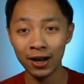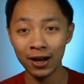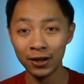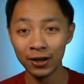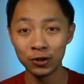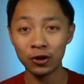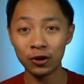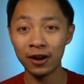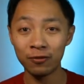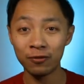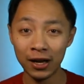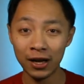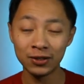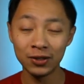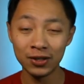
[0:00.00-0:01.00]
I drive
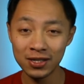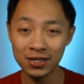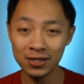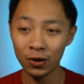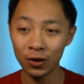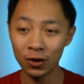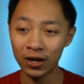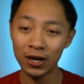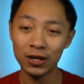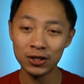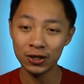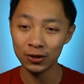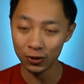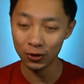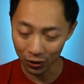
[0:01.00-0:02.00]
out to this
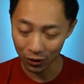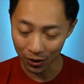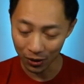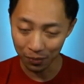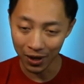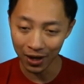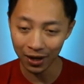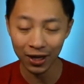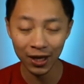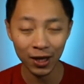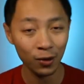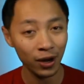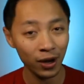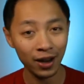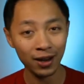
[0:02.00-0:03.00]
location to shoot the Milky
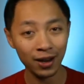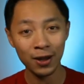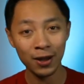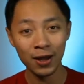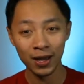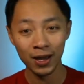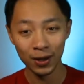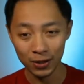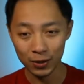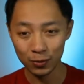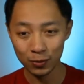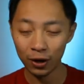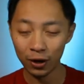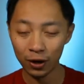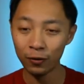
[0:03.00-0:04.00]
Way. It was
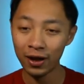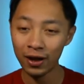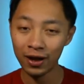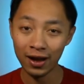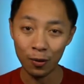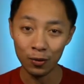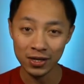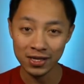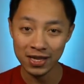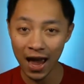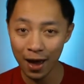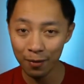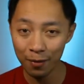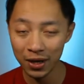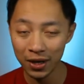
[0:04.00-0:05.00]
perfect. I was
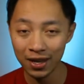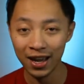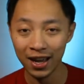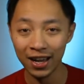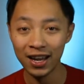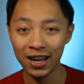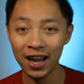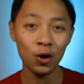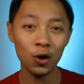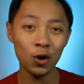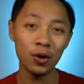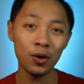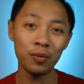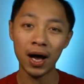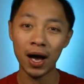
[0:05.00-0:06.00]
happy. I got
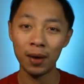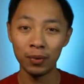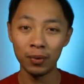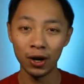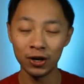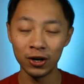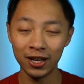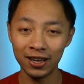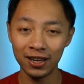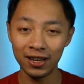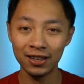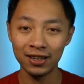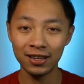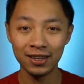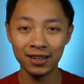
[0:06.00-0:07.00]
home, uploaded
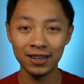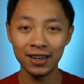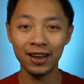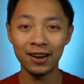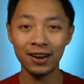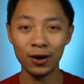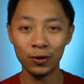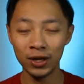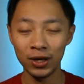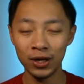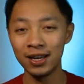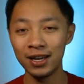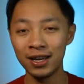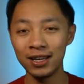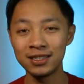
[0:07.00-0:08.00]
it, and I
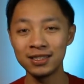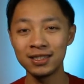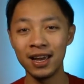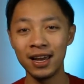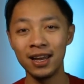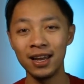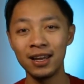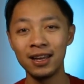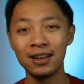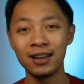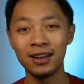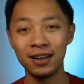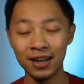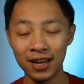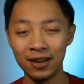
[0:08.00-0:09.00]
realized that
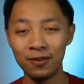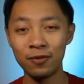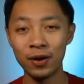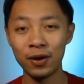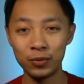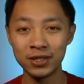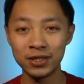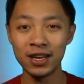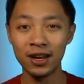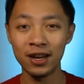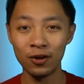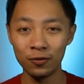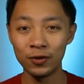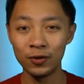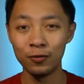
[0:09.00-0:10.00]
95%
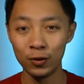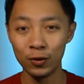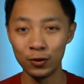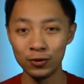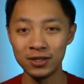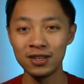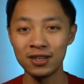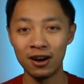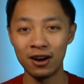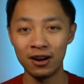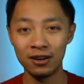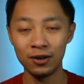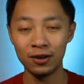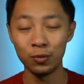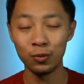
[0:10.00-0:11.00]
of the photos
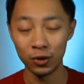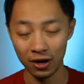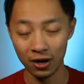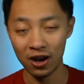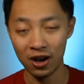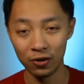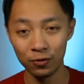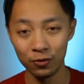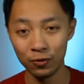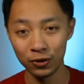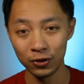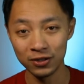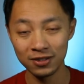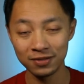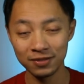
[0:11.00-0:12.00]
were out of focus.